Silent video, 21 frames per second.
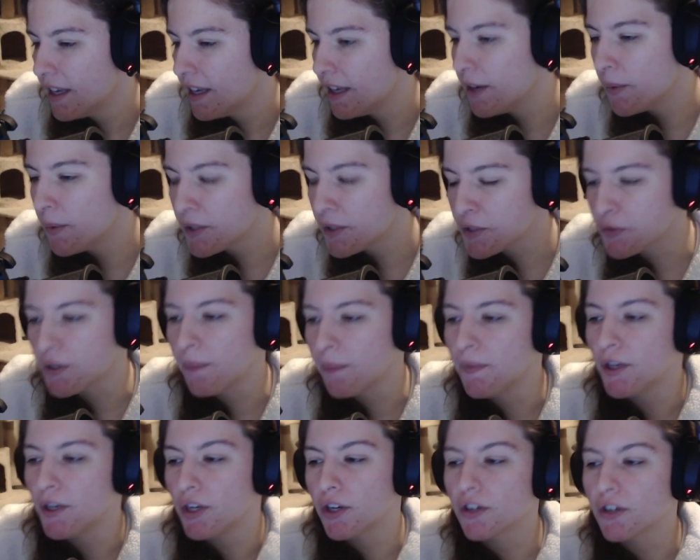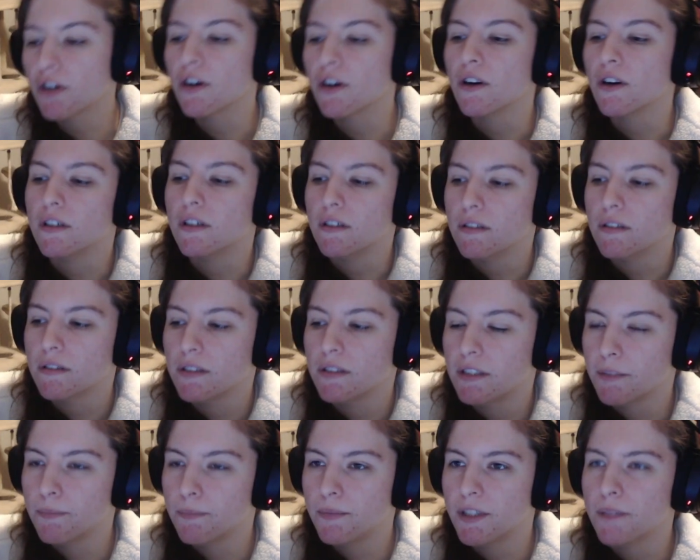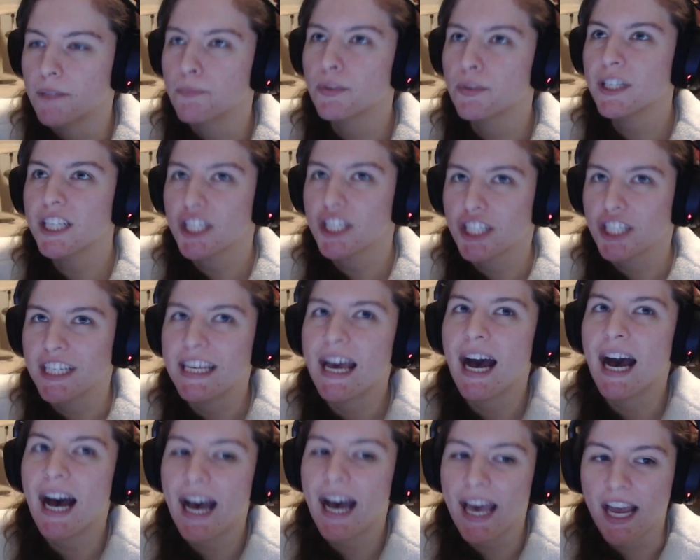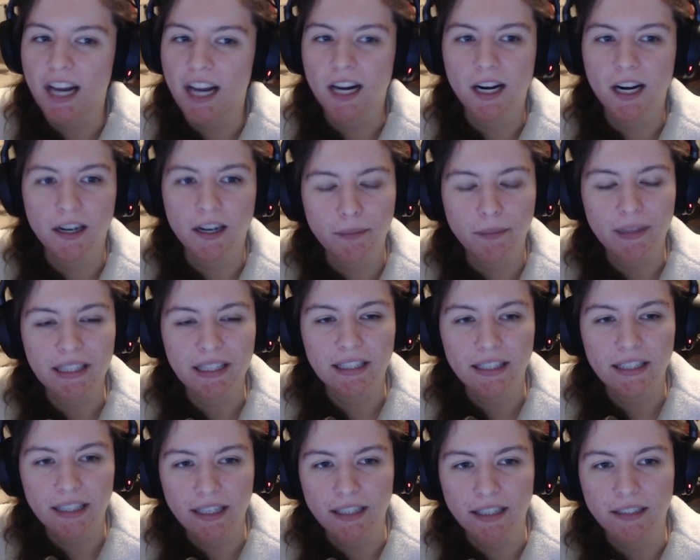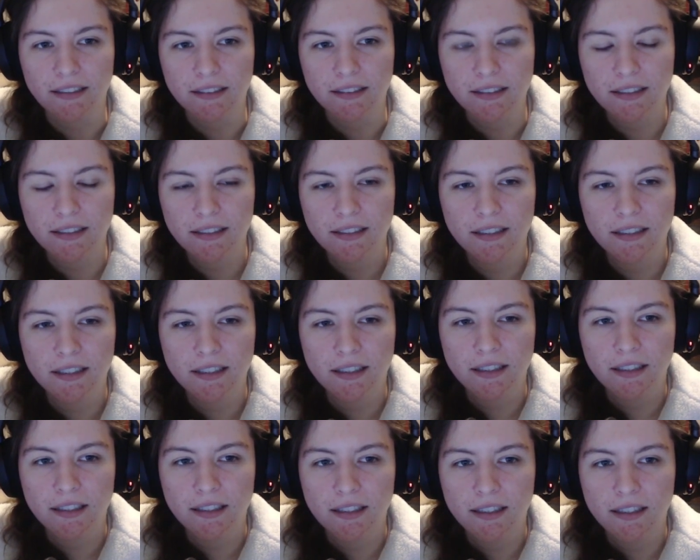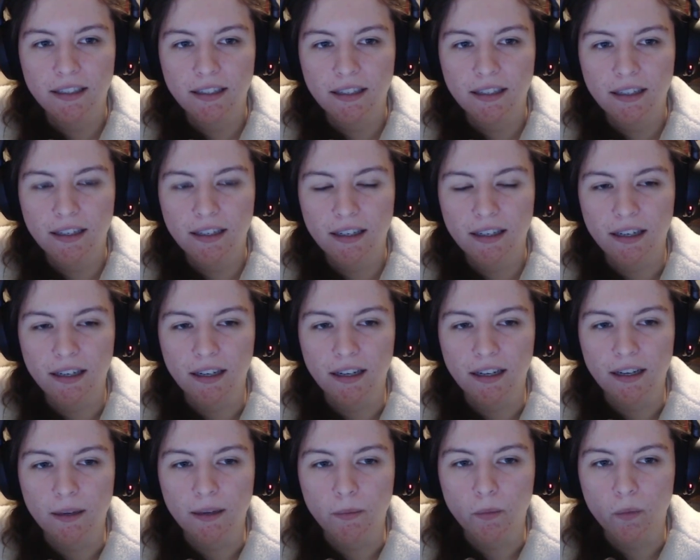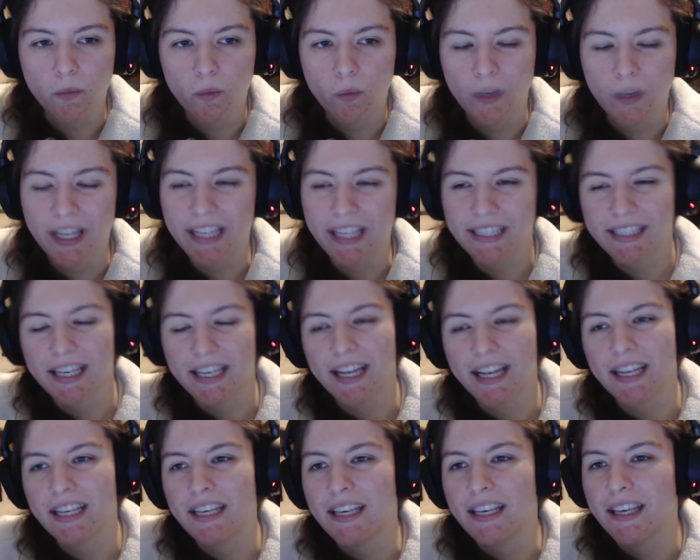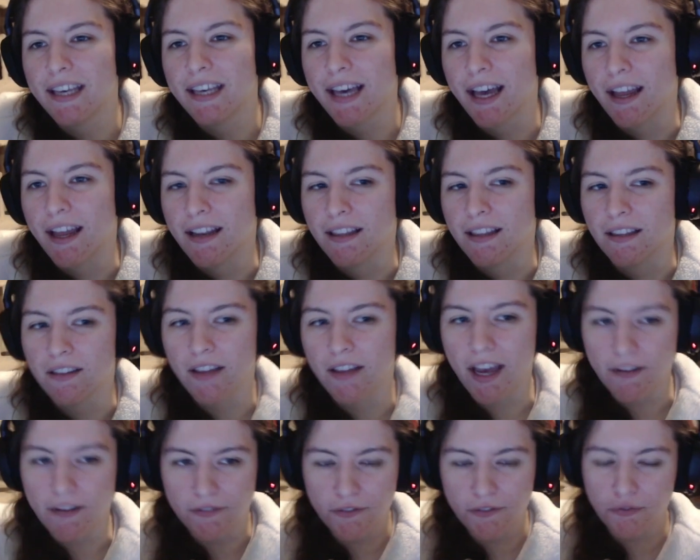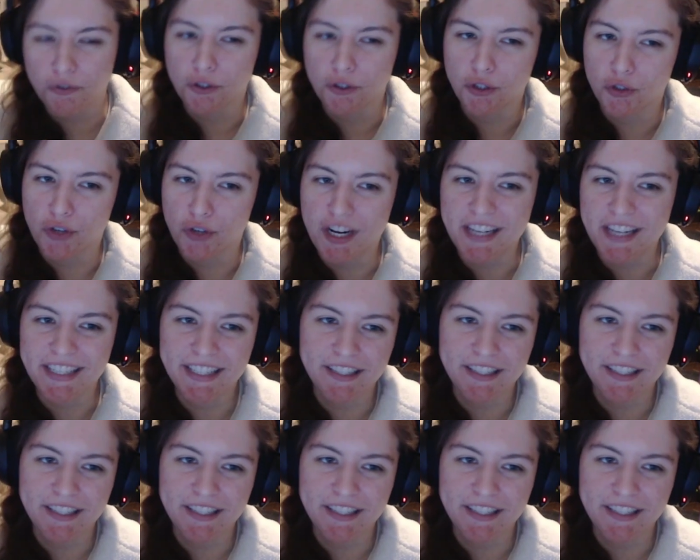It was from the girl. The British guy had already been killed when they said he had left for the train